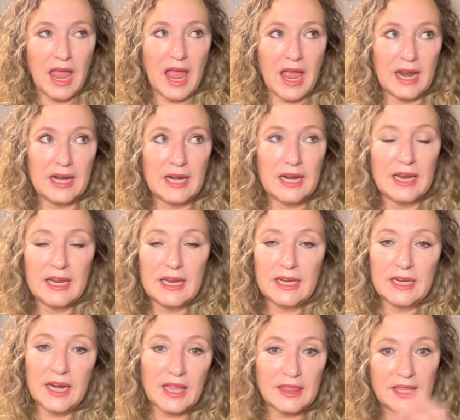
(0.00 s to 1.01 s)
And
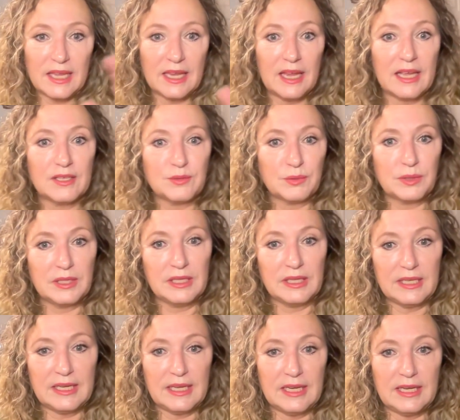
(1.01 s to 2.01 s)
nothing has
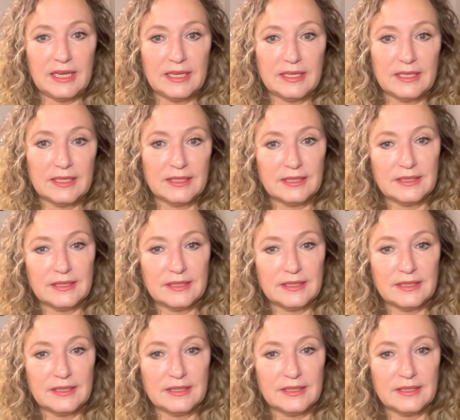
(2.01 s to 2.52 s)
really